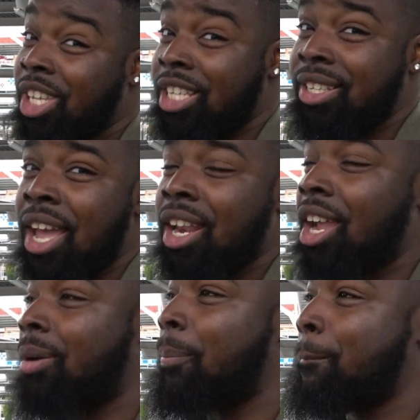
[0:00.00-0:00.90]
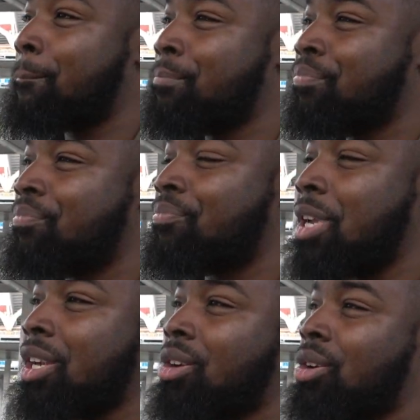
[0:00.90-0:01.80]
it's kind of like
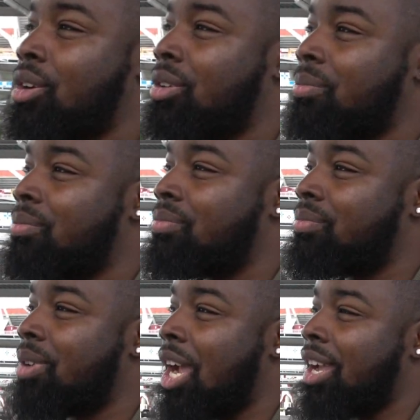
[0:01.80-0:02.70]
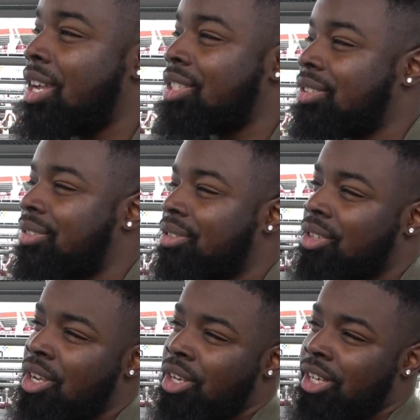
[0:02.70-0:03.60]
being on, I guess,
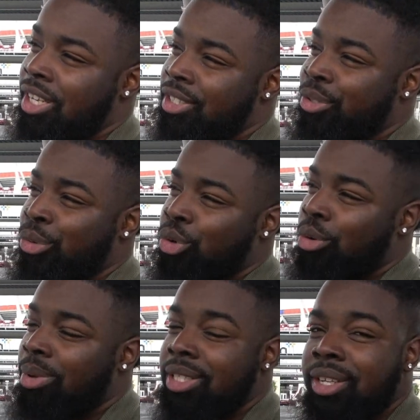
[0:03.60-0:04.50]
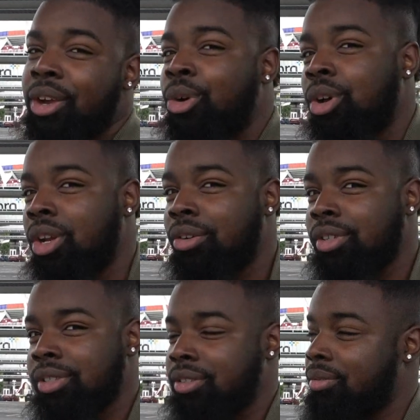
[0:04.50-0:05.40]
D2 or BC coilovers.